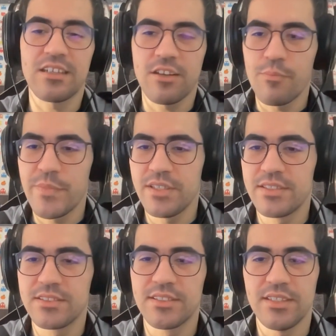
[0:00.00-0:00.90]

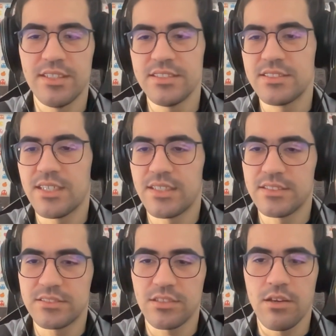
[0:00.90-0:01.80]
community? Is there
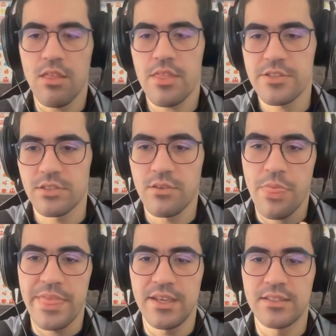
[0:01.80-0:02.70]

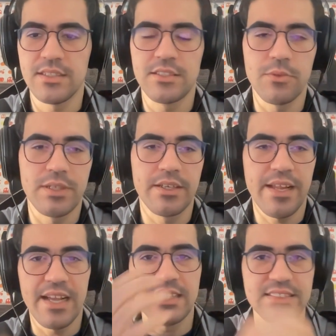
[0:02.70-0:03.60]
something that you are
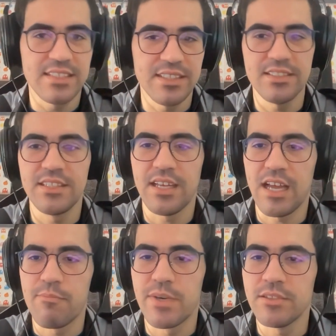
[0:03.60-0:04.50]
excited
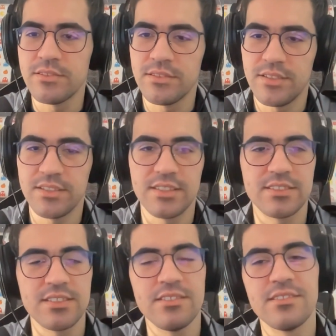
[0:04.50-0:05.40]
about in the
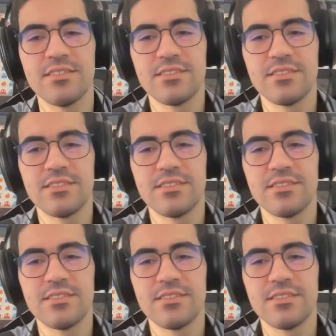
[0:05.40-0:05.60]
scene?